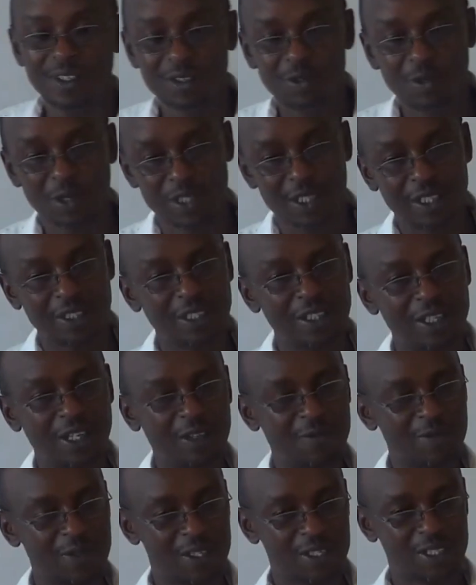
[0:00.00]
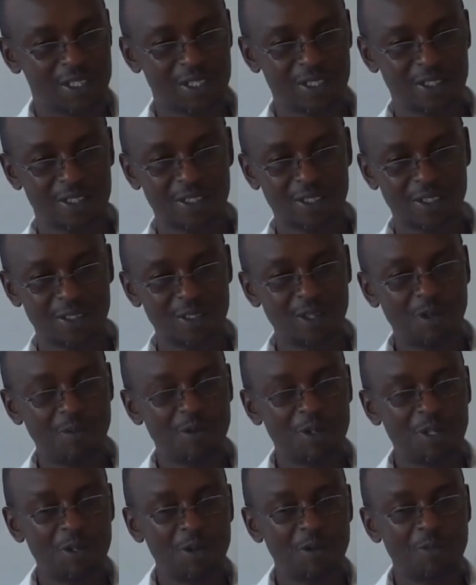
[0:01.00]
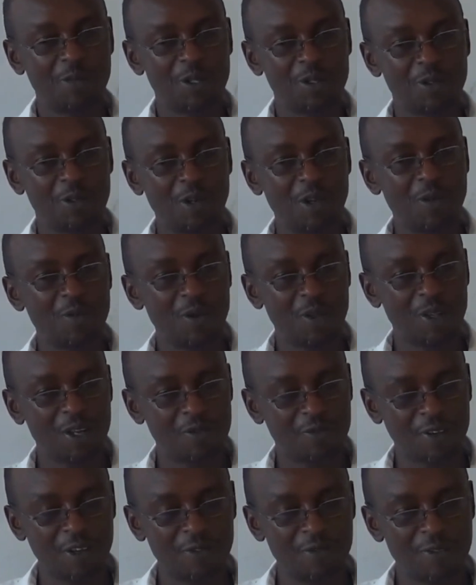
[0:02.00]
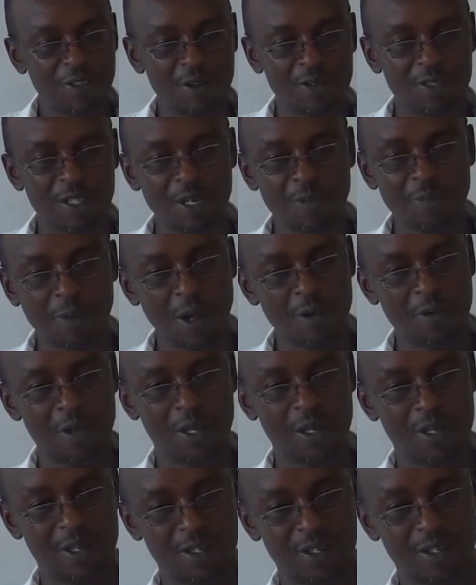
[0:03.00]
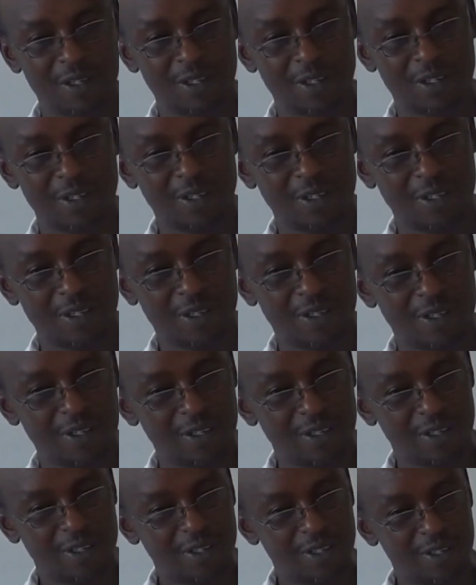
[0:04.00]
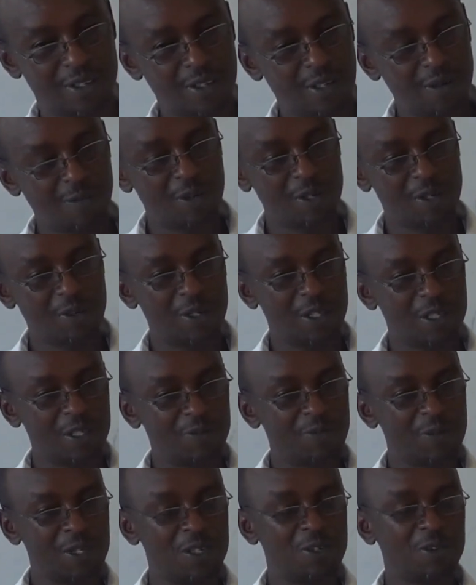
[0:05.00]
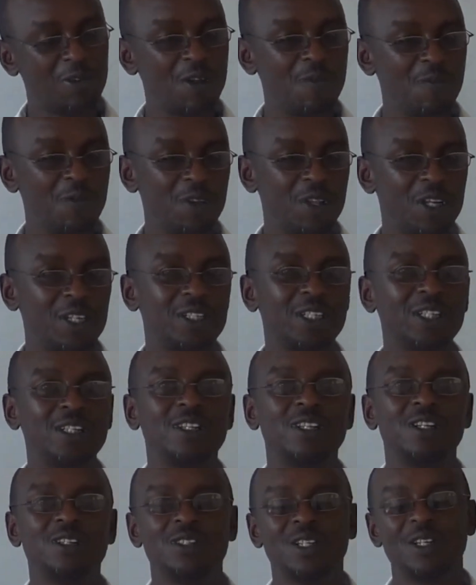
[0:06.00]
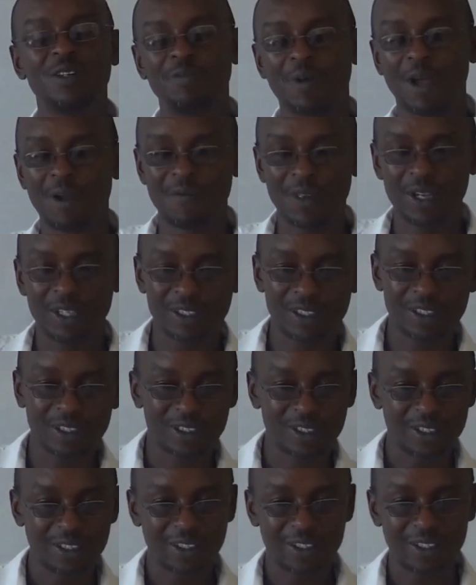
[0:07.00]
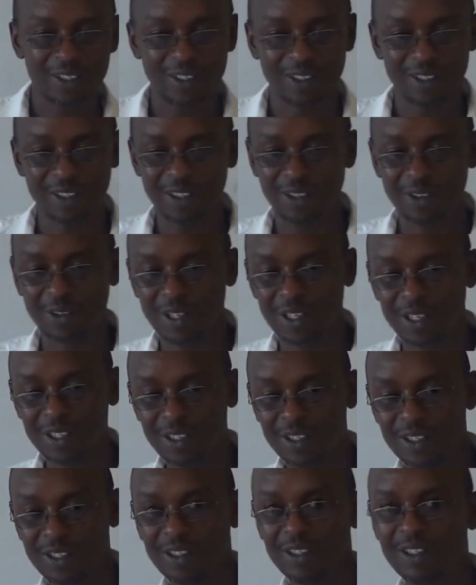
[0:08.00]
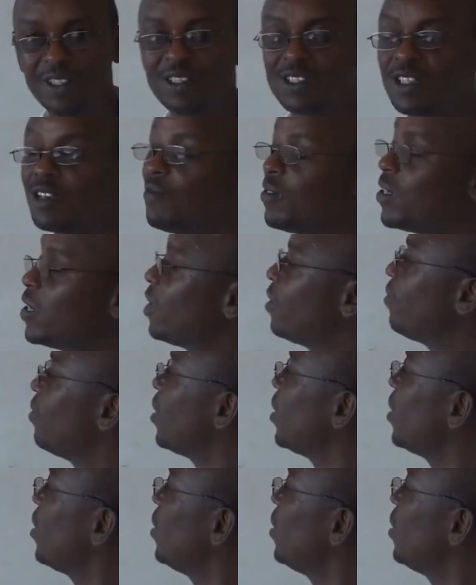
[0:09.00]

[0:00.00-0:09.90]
to a certain limit. Nobody will be drawing more than 5,000 per week. Nobody will be drawing more than 10,000 per month. Okay. The same, they have